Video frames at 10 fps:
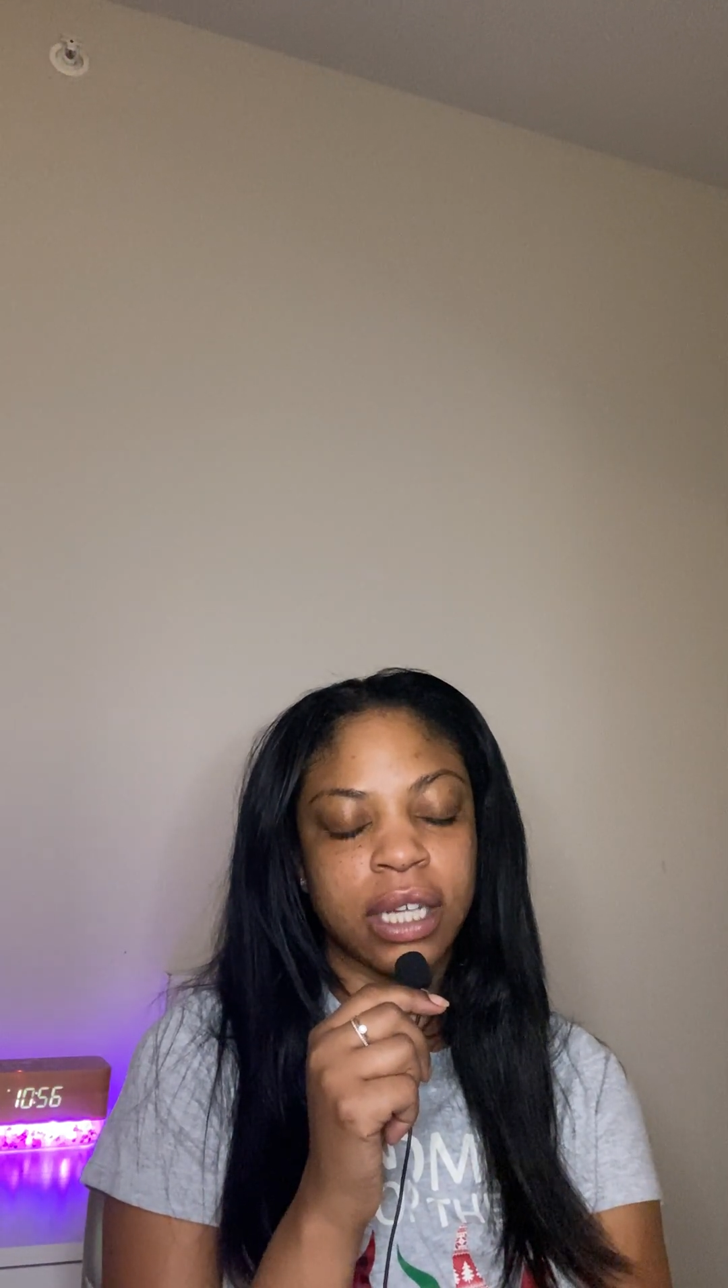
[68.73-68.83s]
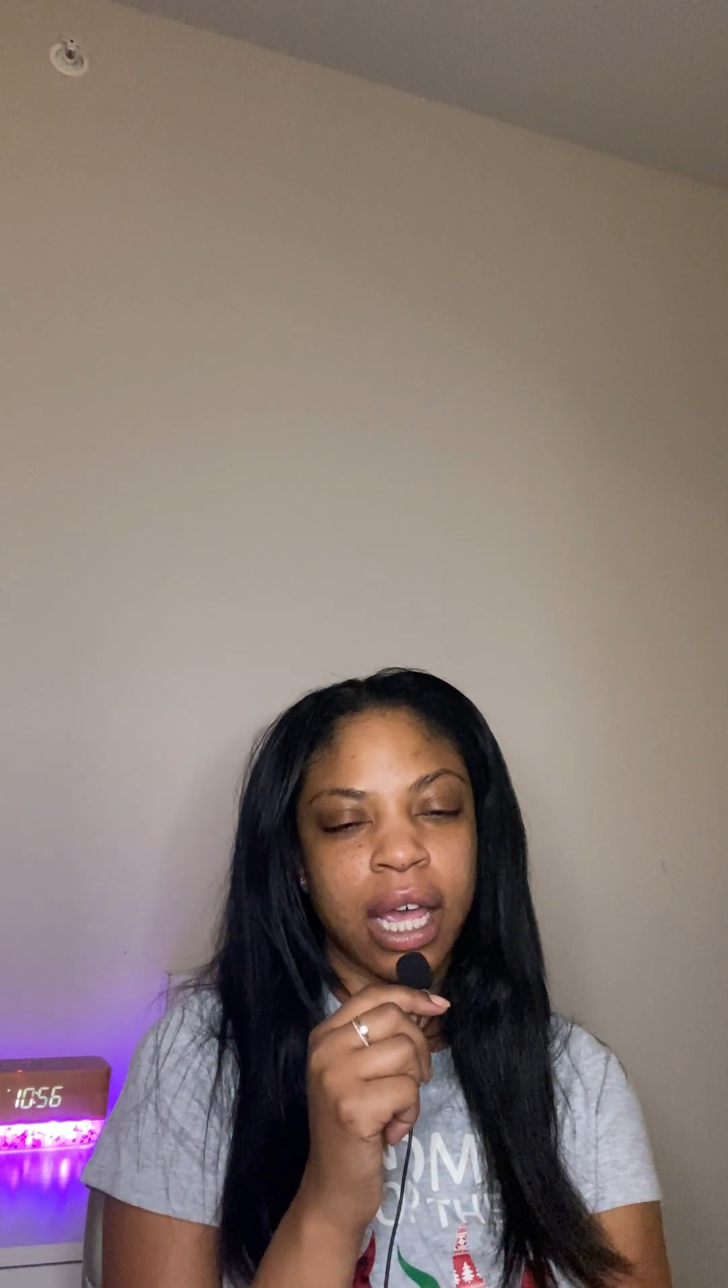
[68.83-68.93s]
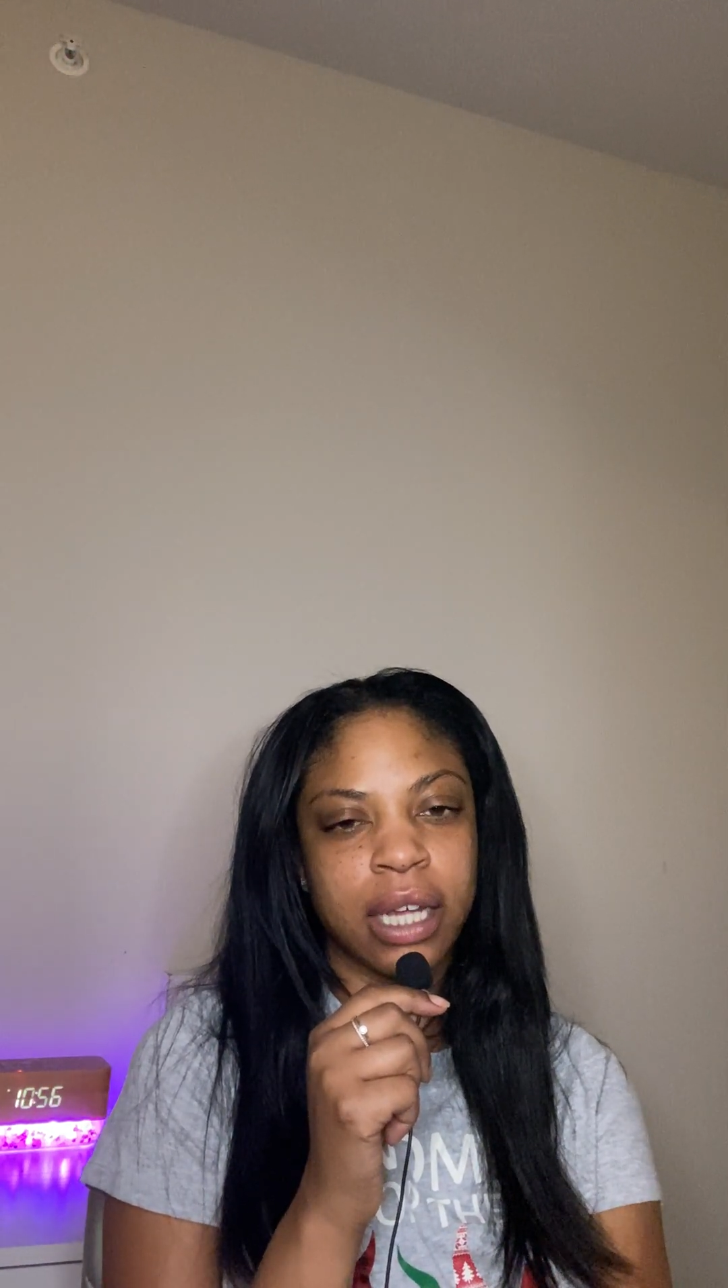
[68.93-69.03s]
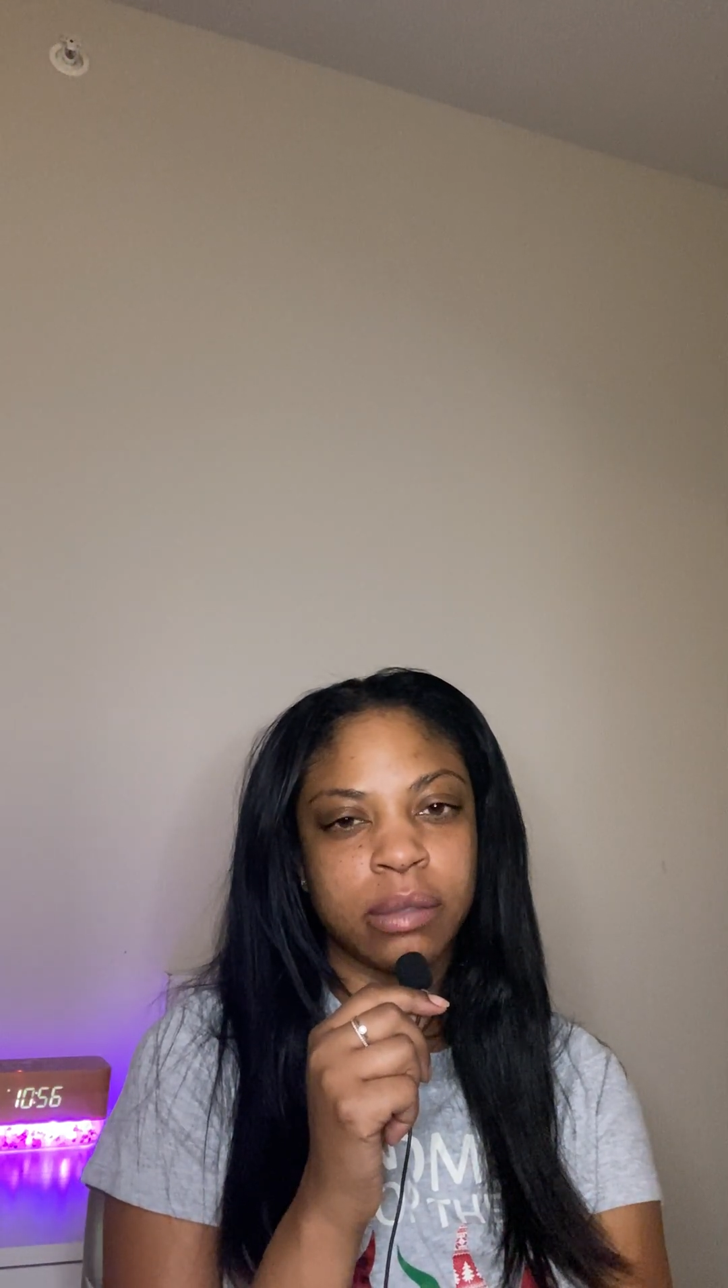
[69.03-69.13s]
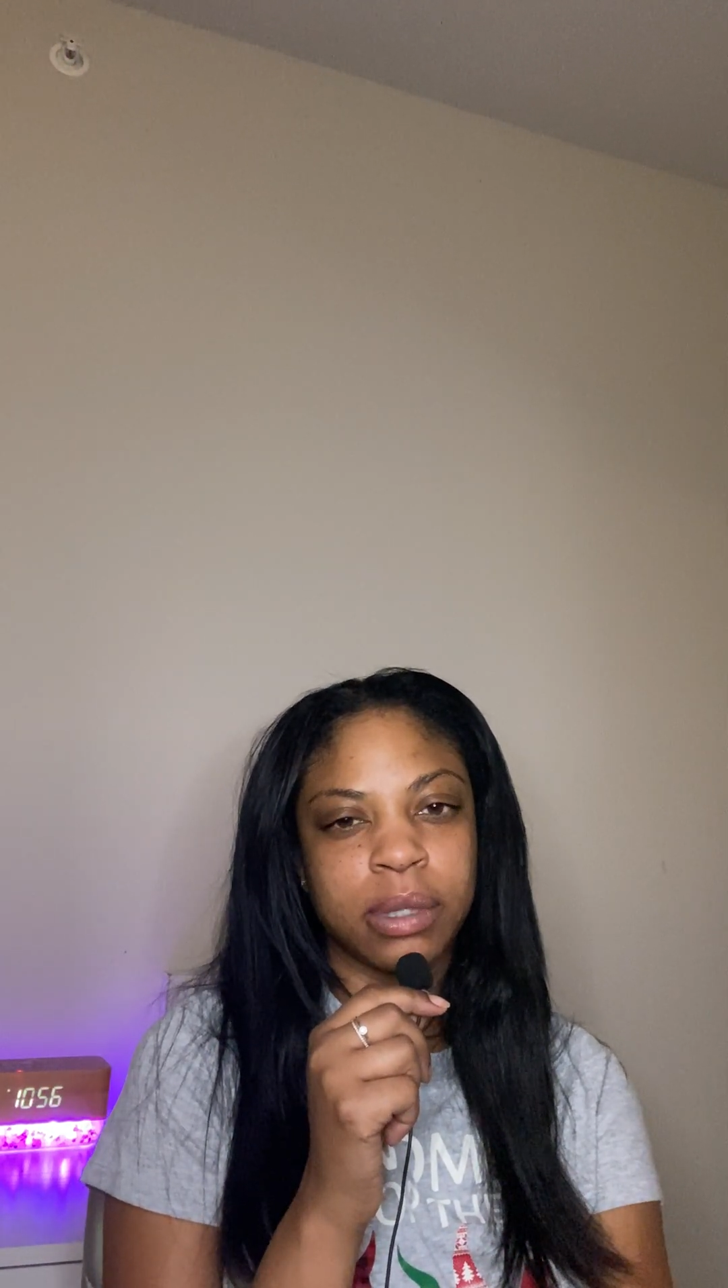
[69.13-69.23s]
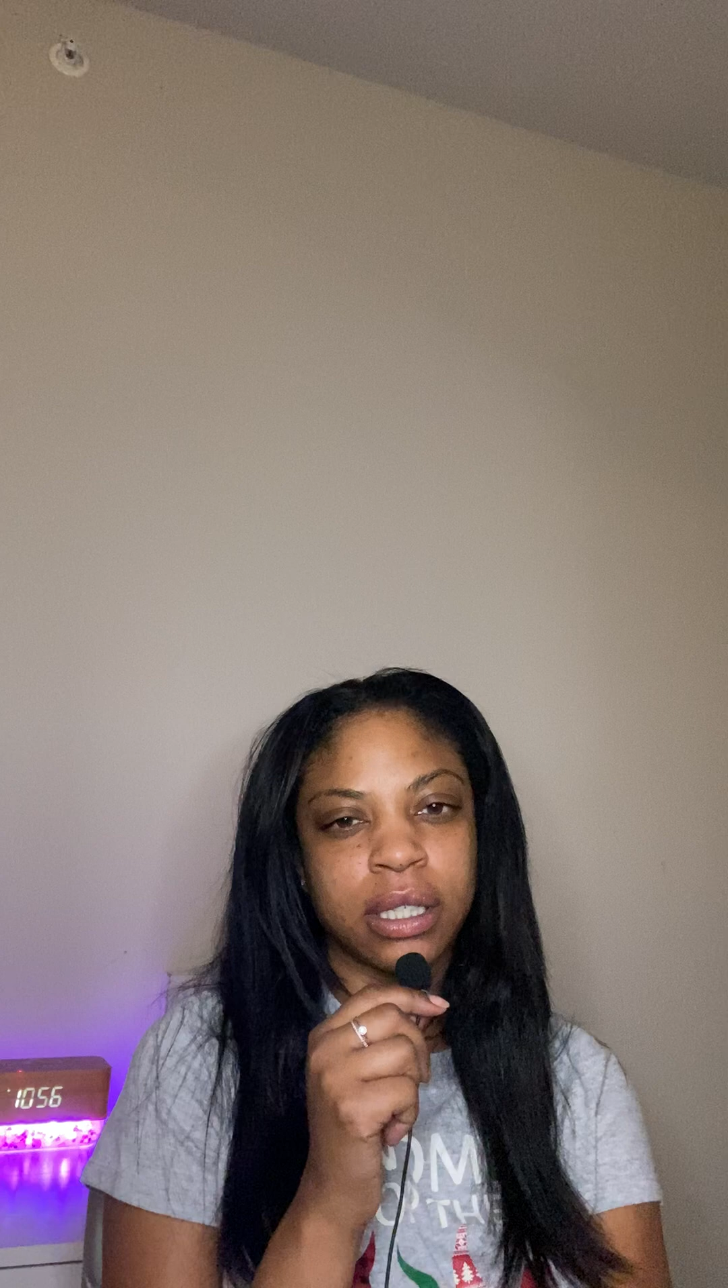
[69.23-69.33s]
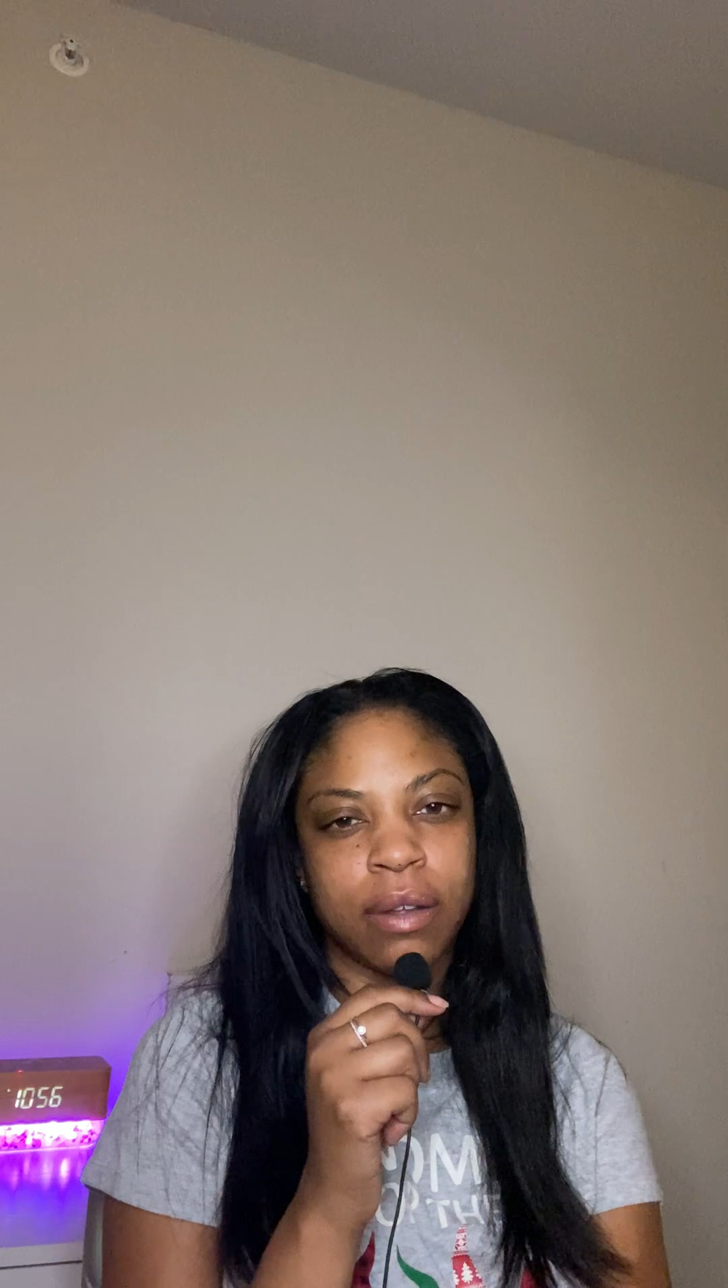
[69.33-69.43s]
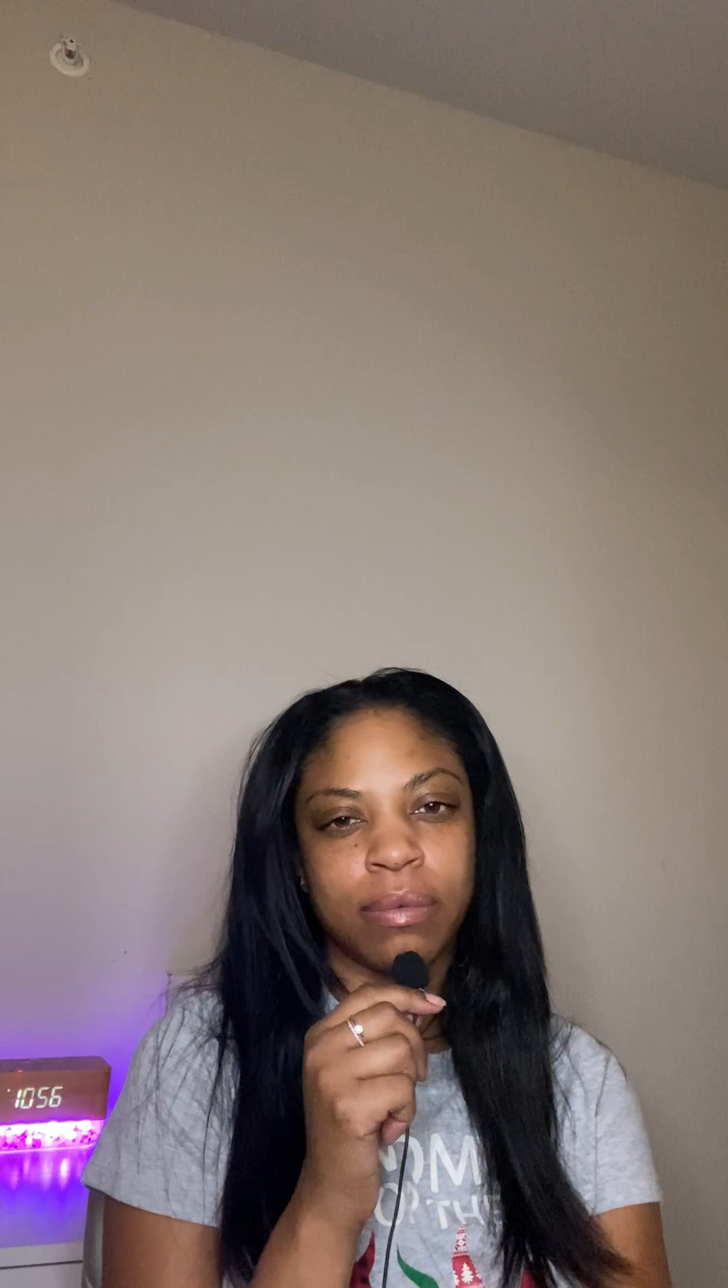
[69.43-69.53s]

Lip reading: to ask myself,